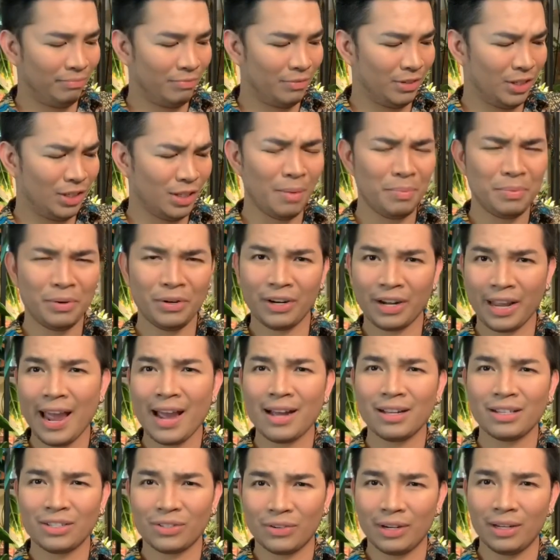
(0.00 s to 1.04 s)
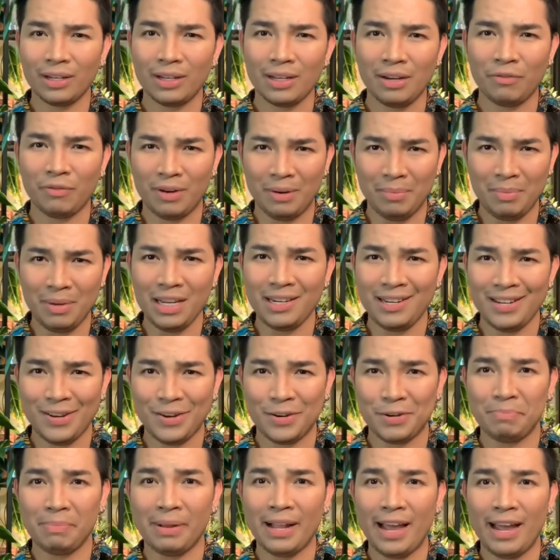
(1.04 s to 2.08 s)
stop your cats really from eating
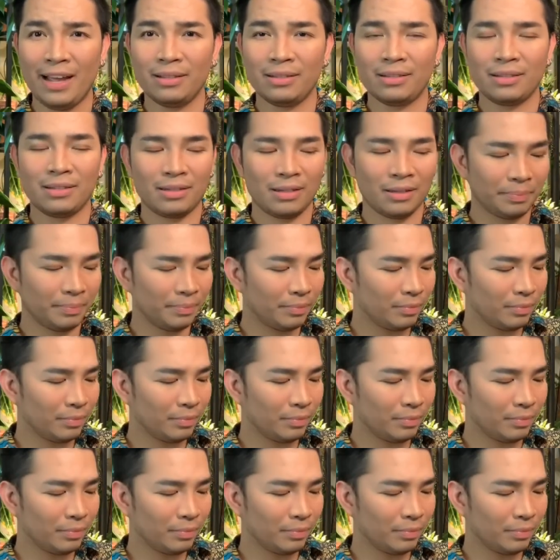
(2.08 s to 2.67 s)
your plants.